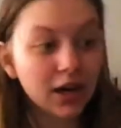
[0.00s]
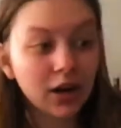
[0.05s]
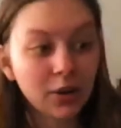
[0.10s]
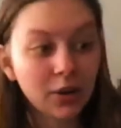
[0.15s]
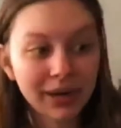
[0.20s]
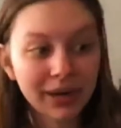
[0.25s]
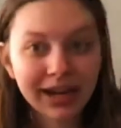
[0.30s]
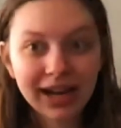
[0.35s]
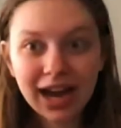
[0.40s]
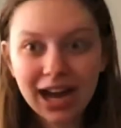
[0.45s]
oh
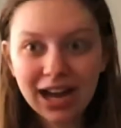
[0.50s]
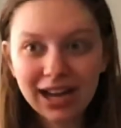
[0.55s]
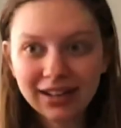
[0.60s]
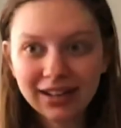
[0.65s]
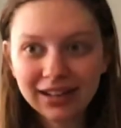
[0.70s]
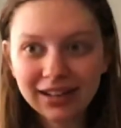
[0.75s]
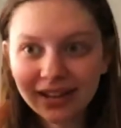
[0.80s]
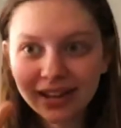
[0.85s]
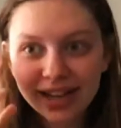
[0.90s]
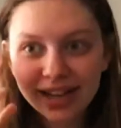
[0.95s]
my God,
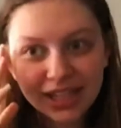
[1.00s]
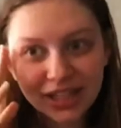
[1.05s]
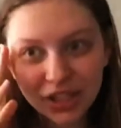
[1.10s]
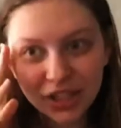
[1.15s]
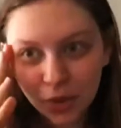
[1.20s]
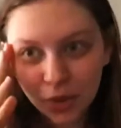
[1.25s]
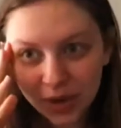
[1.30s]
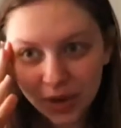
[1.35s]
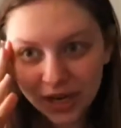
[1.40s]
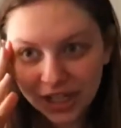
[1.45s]
it's
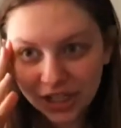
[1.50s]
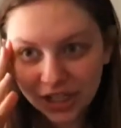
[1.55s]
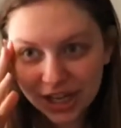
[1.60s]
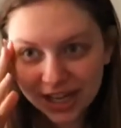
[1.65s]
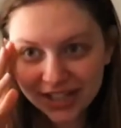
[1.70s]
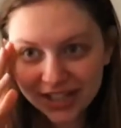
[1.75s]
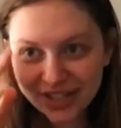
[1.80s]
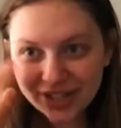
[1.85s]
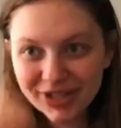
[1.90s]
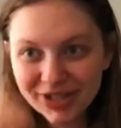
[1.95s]
the
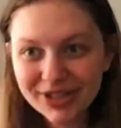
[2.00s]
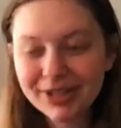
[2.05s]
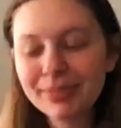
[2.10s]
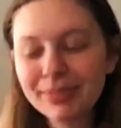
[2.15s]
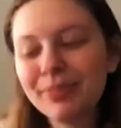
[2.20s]
Winchesters.